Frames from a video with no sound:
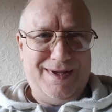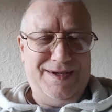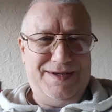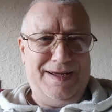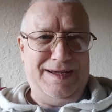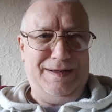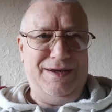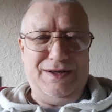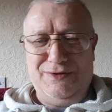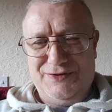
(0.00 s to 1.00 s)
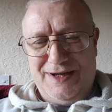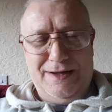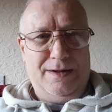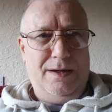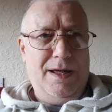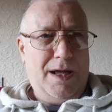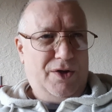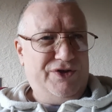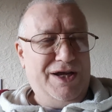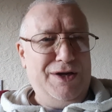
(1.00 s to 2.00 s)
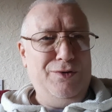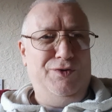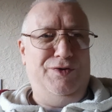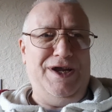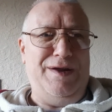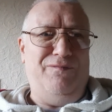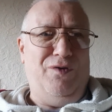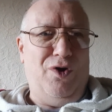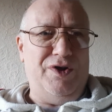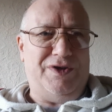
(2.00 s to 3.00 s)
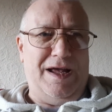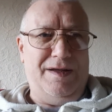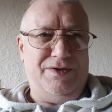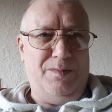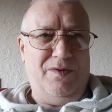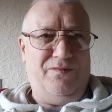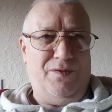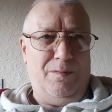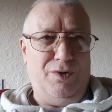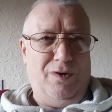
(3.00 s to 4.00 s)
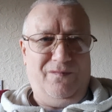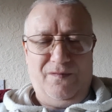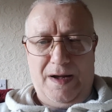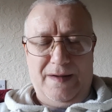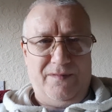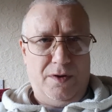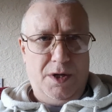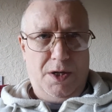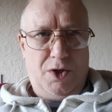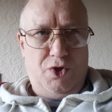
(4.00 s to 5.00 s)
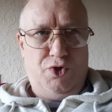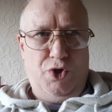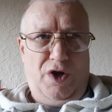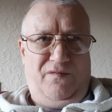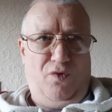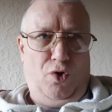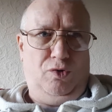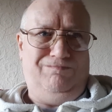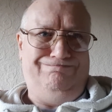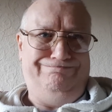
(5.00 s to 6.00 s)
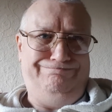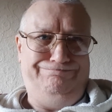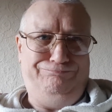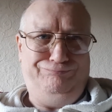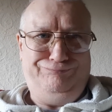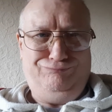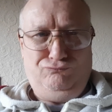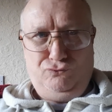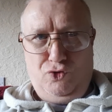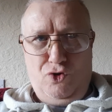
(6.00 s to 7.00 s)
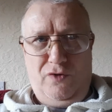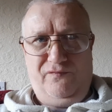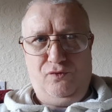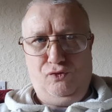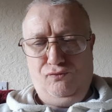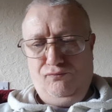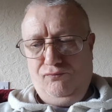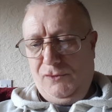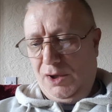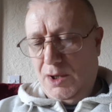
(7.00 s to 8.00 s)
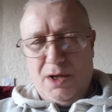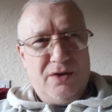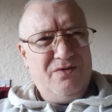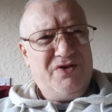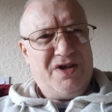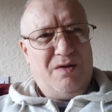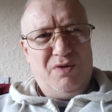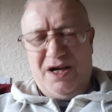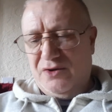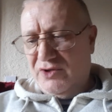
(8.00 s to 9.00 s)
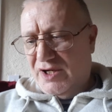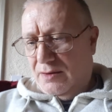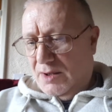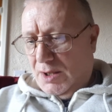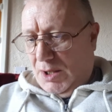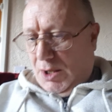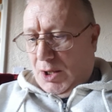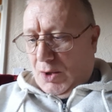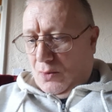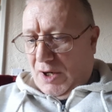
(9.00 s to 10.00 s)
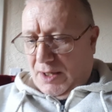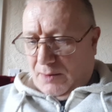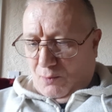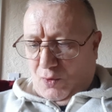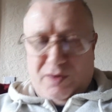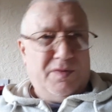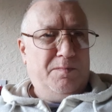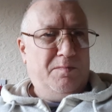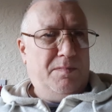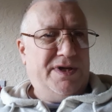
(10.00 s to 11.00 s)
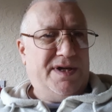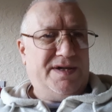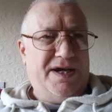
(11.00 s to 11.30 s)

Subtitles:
So I'll say it in a deep voice, eh? Something from Godfather. Dear Phil. Dear Phil. Don't sound right, does it? Right, what Mr.